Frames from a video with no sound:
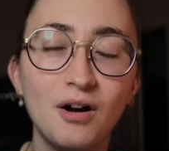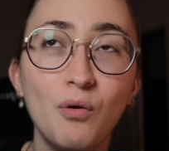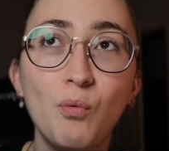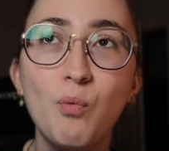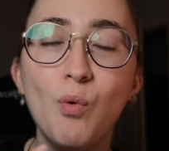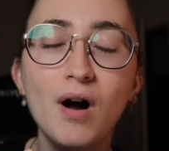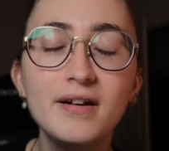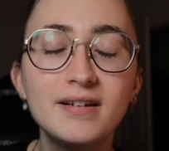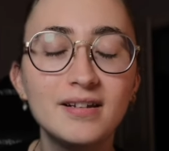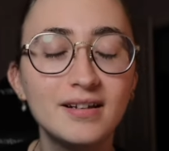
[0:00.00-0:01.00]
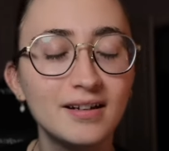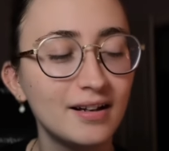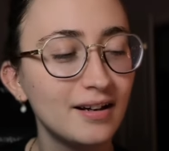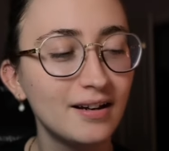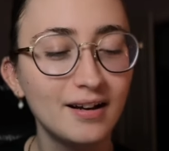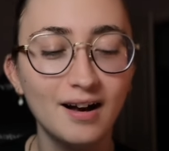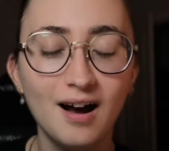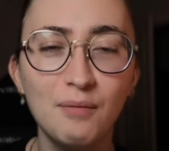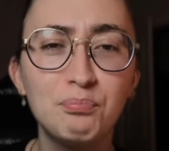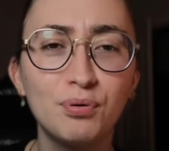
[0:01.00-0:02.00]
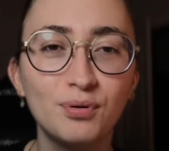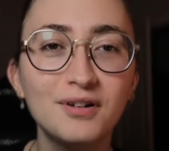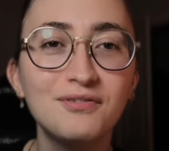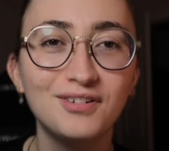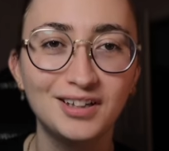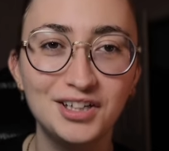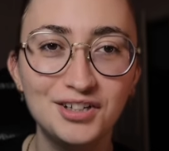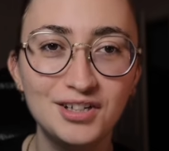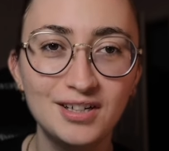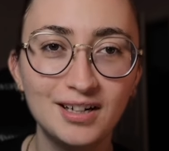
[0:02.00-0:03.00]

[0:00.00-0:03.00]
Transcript: What a privilege